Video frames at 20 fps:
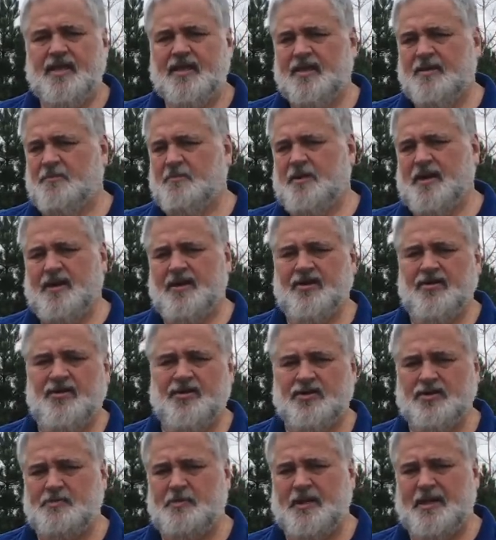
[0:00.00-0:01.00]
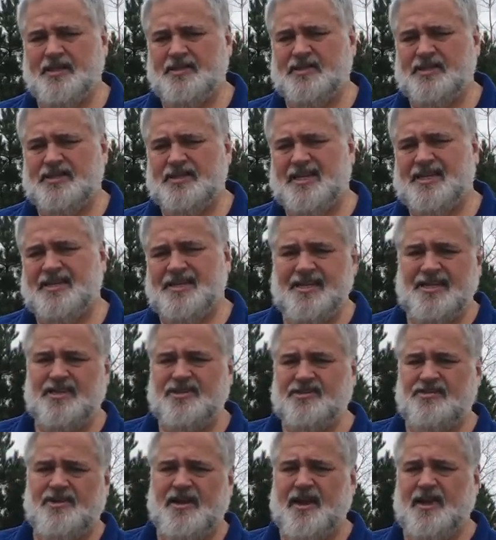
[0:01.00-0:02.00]
compared to those places that
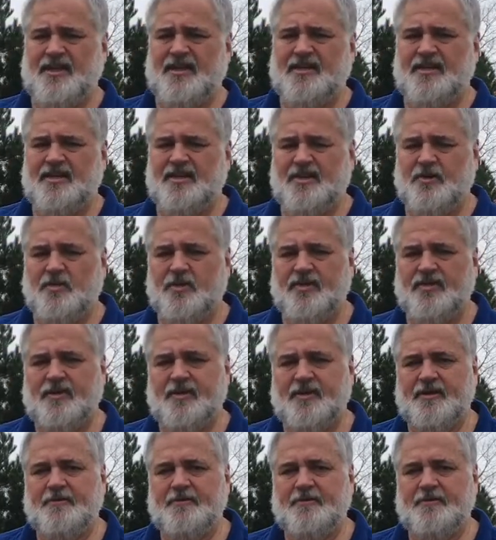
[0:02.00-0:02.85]
did try and deal with it,